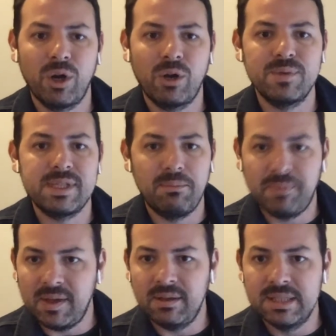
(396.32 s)
and just
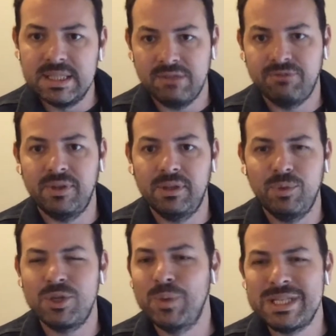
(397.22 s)
work on something
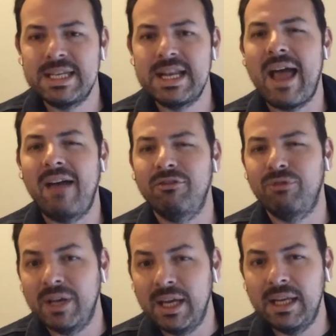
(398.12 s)
different, which we
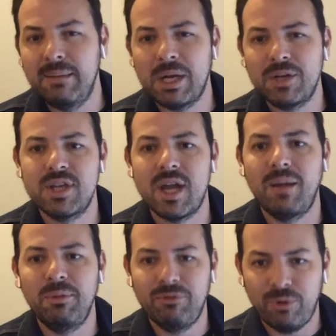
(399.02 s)
didn't have really
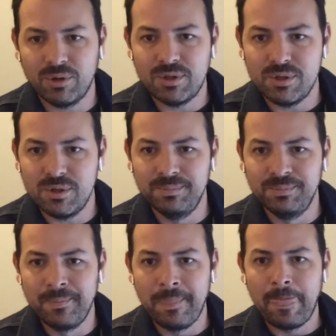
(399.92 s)
much time before
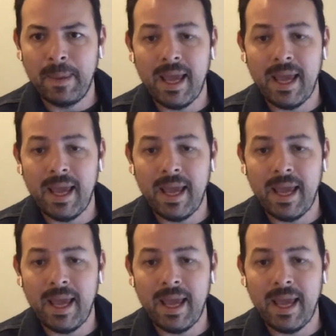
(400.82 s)
to do.